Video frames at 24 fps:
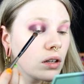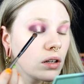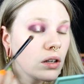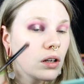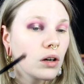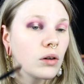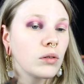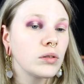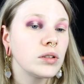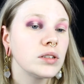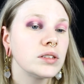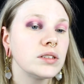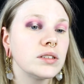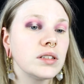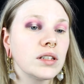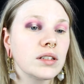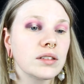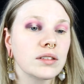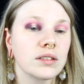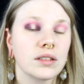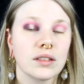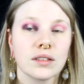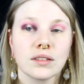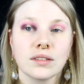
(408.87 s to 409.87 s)
No, it
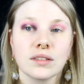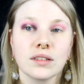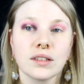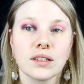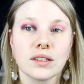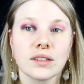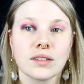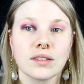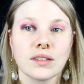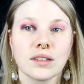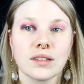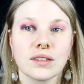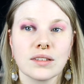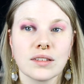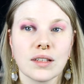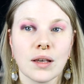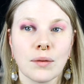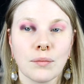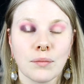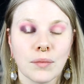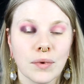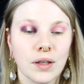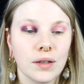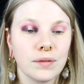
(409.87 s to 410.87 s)
just sticks
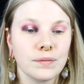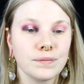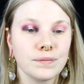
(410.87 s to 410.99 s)
some